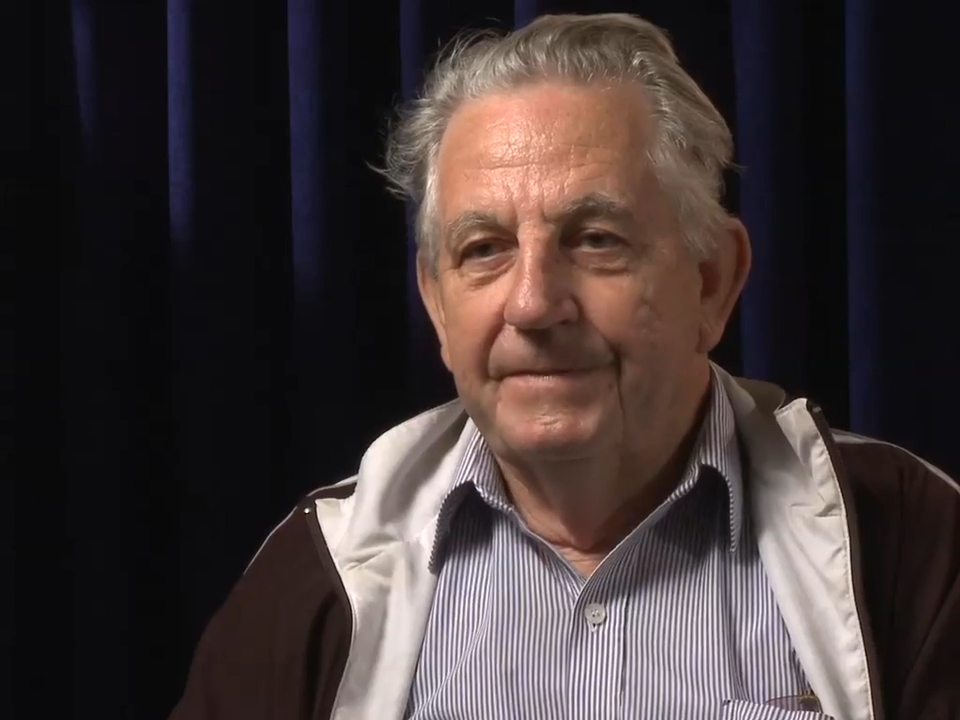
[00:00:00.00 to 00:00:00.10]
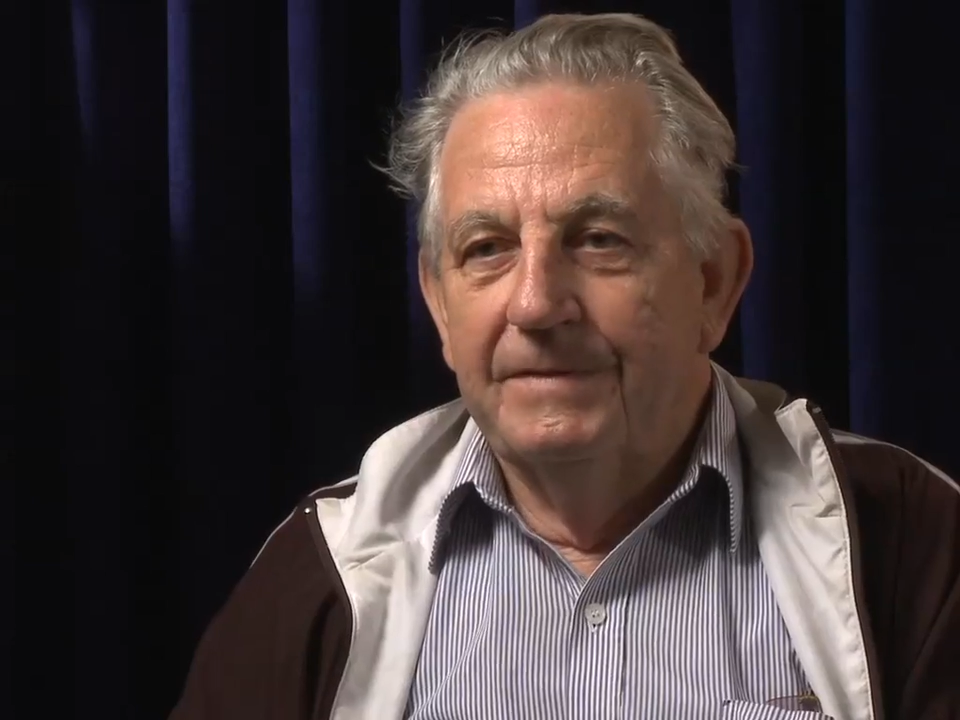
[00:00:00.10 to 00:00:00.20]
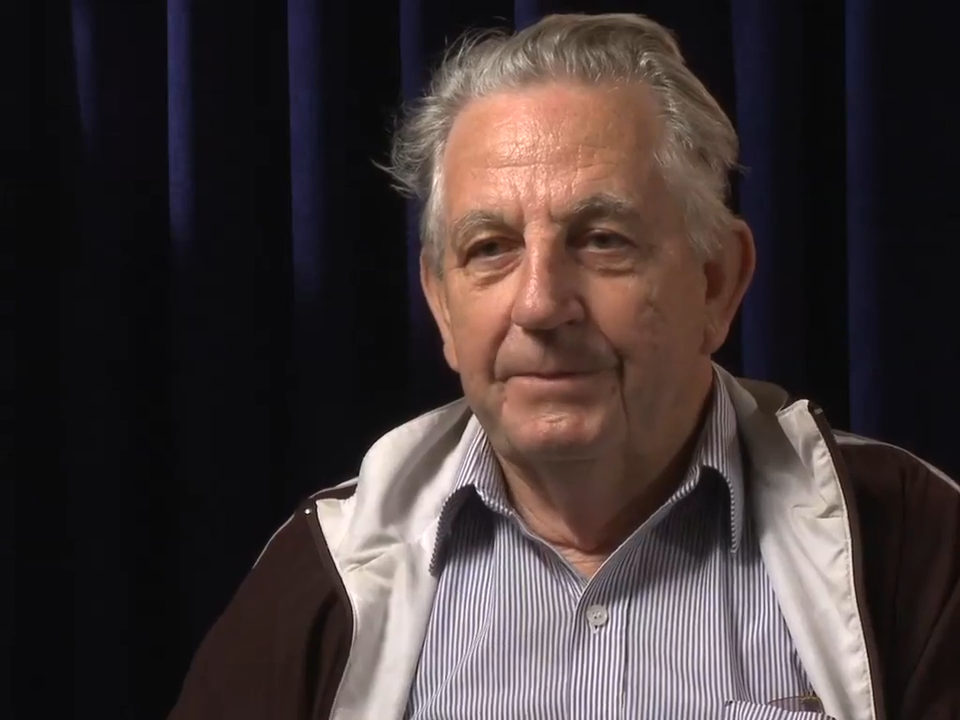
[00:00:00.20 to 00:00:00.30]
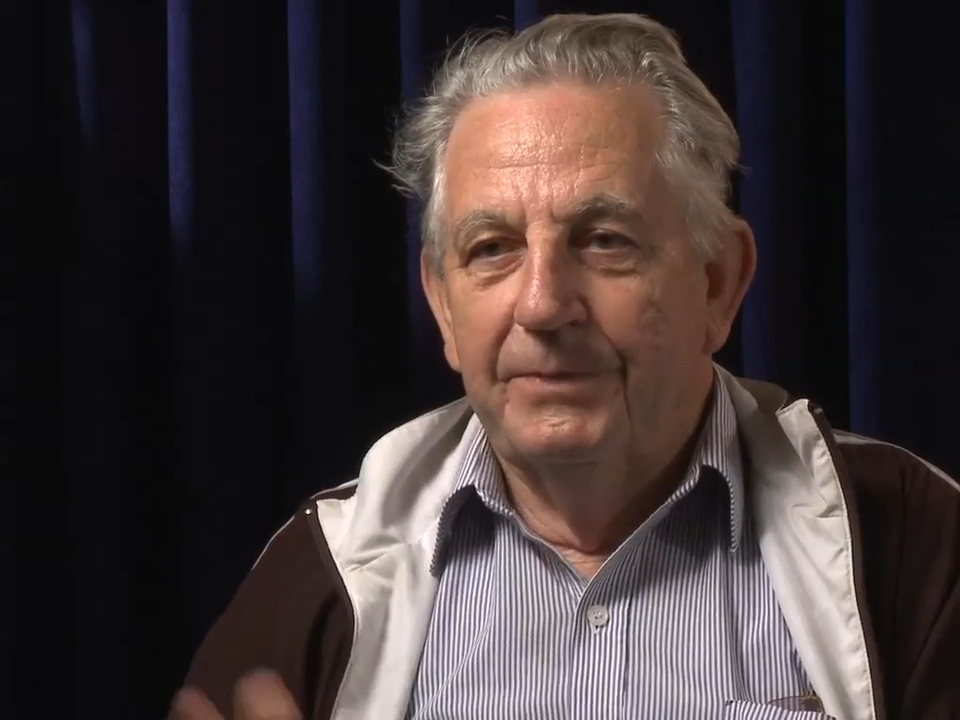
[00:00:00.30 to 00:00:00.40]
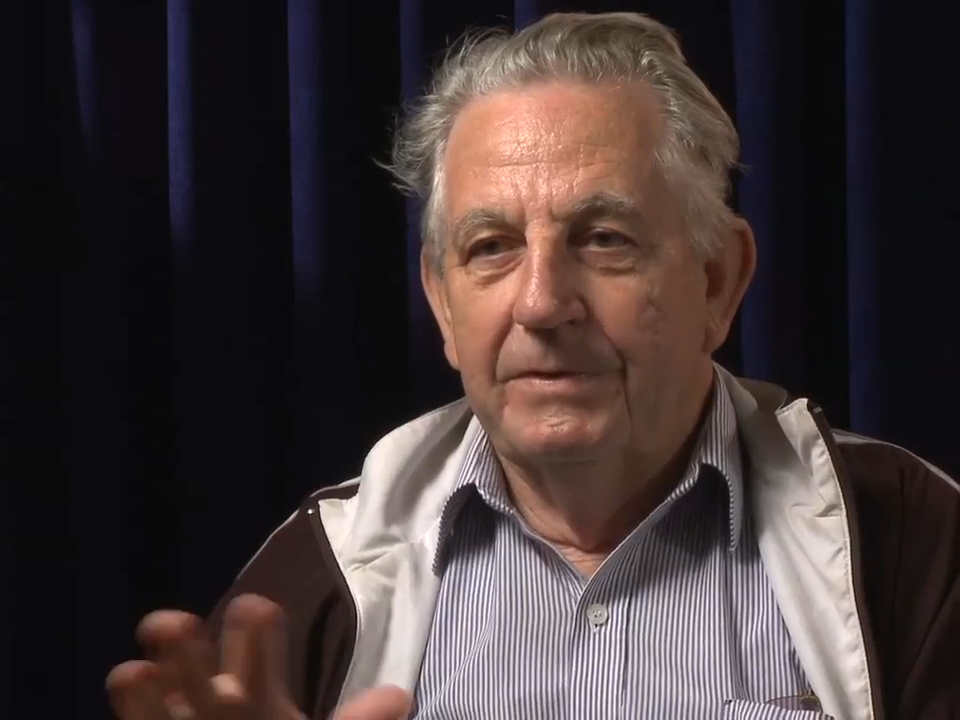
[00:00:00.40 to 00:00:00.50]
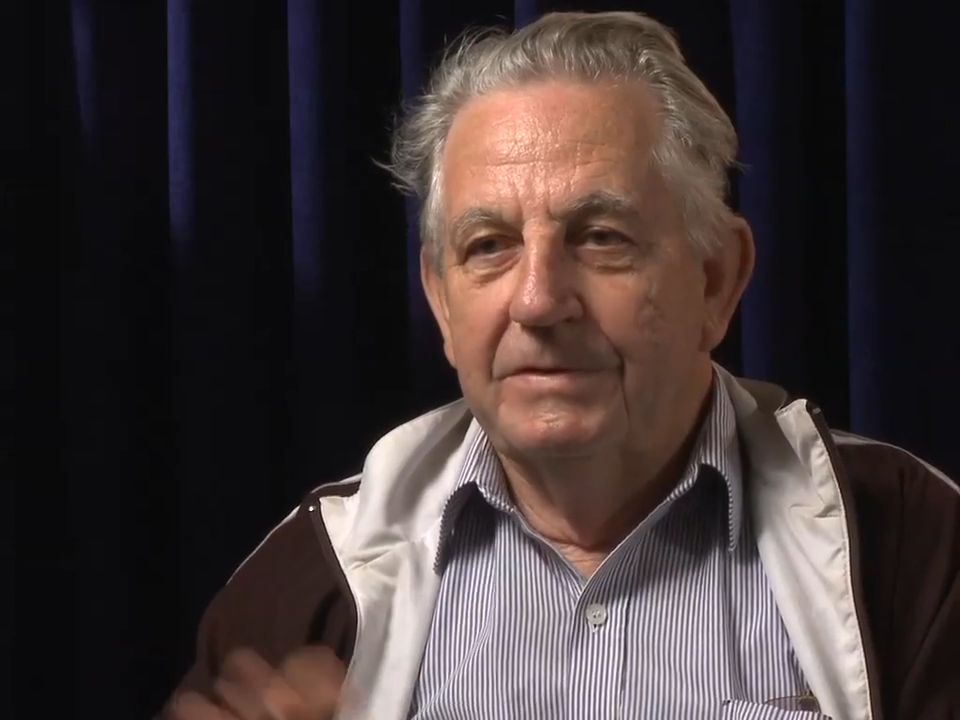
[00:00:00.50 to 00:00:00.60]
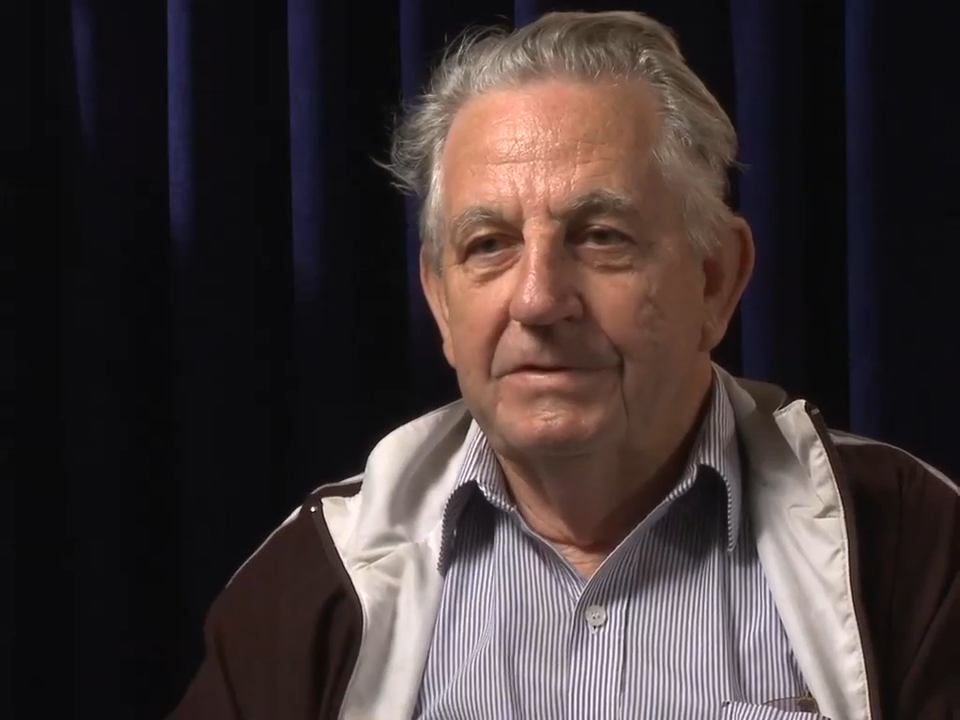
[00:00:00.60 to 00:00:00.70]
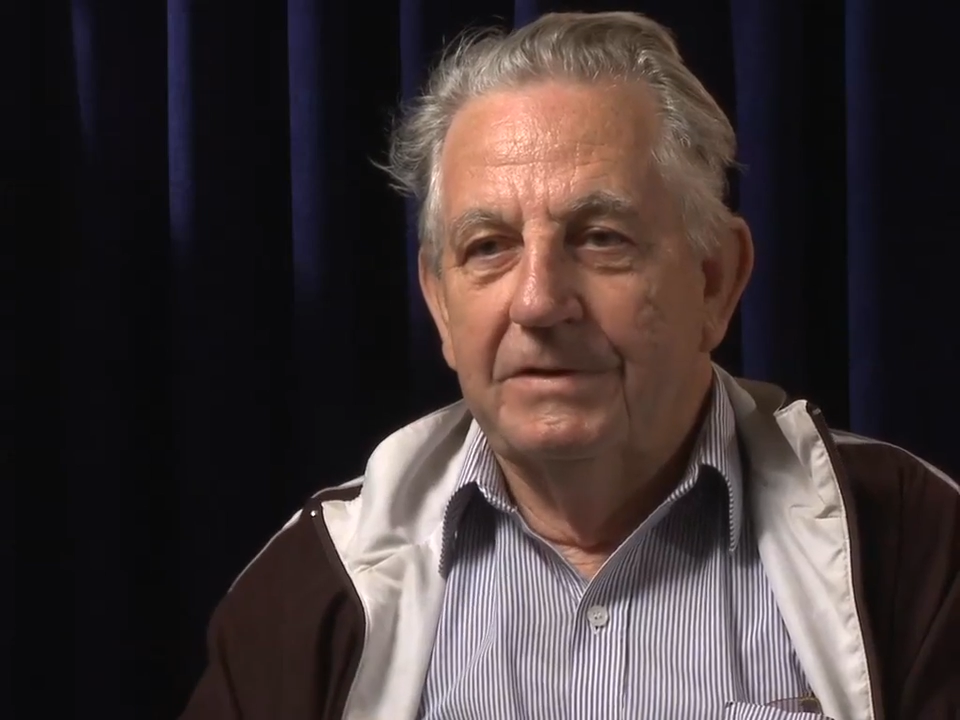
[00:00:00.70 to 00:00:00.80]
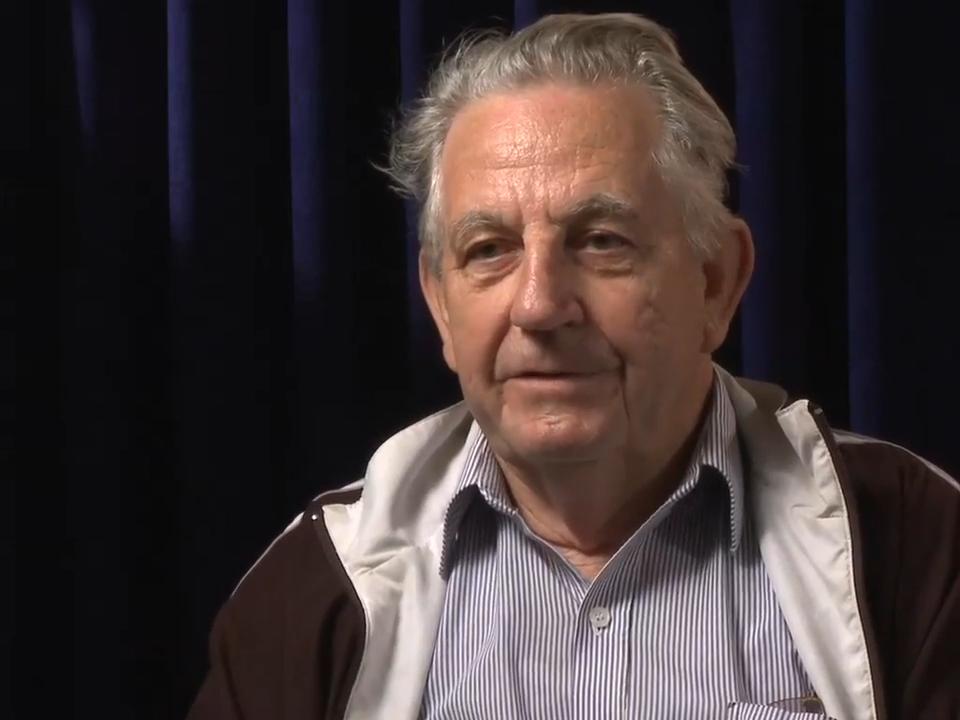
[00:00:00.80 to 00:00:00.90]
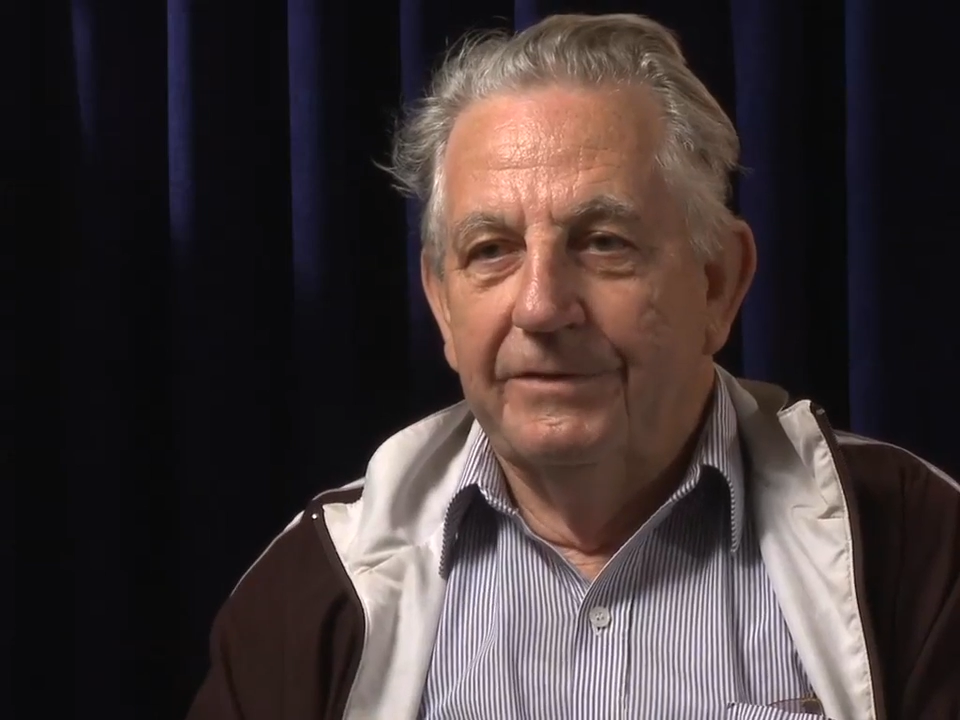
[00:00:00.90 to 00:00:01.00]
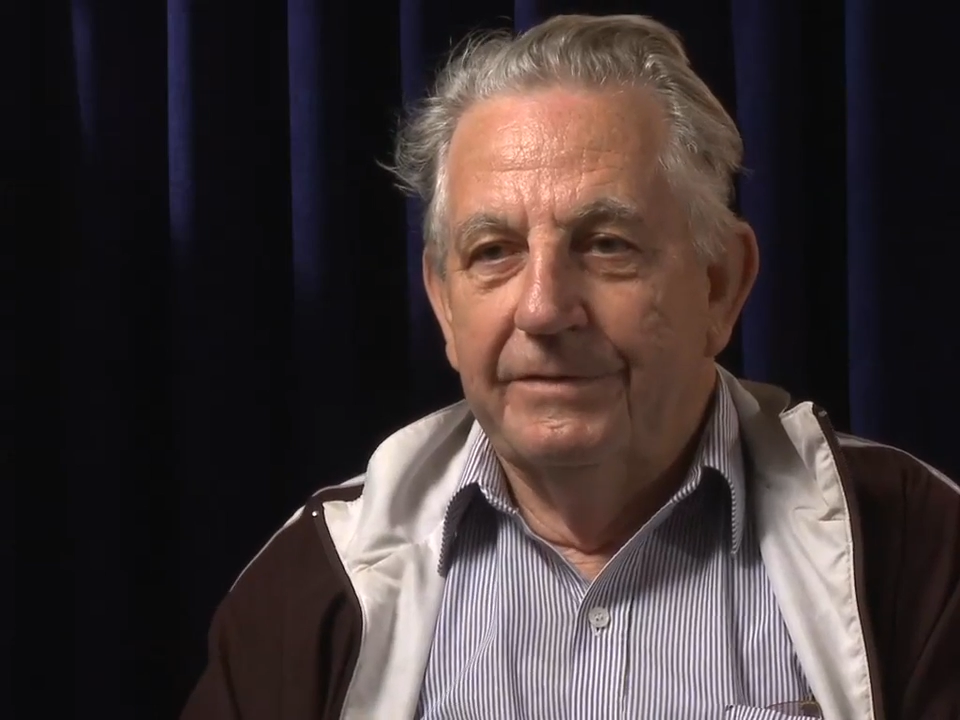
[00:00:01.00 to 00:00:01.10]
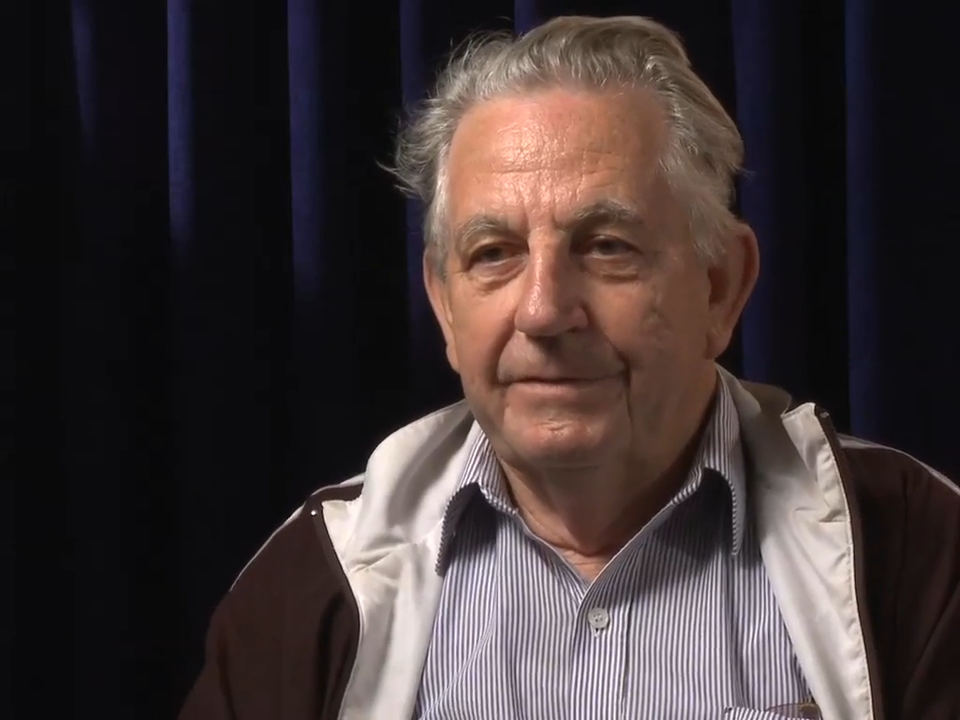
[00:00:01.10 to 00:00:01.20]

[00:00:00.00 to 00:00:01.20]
you put a sheet of